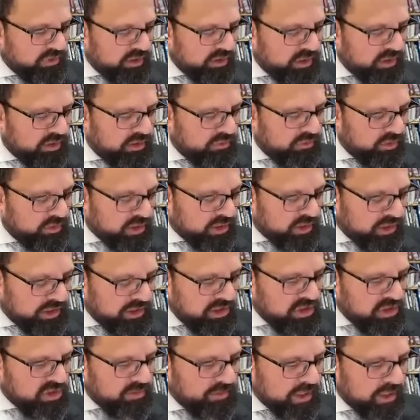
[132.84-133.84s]
So this
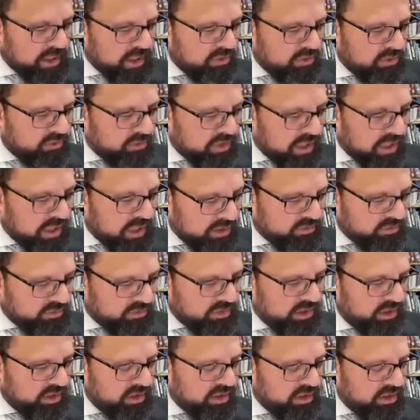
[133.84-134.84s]
is a Klisha
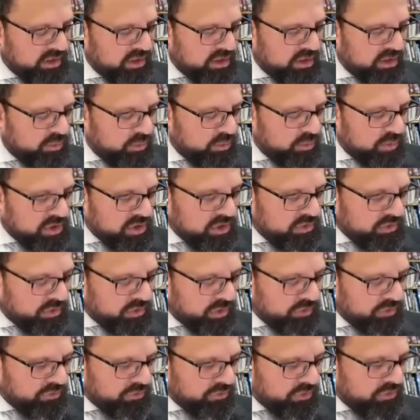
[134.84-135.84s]
Malacht and Heta,
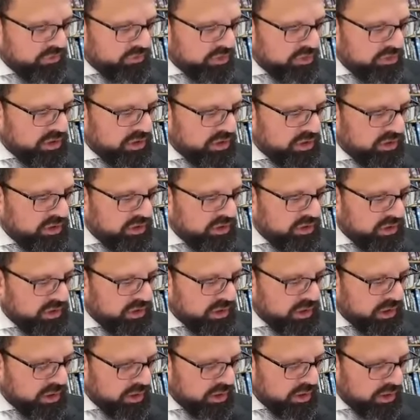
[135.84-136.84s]
which is also the Torah
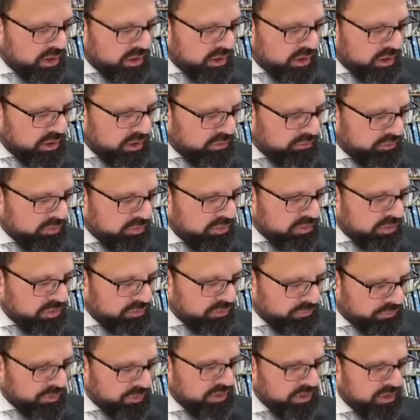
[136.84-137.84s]

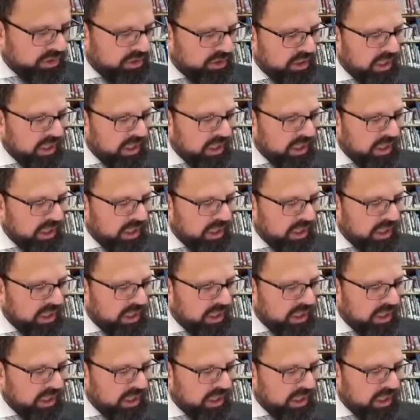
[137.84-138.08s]
Gufon.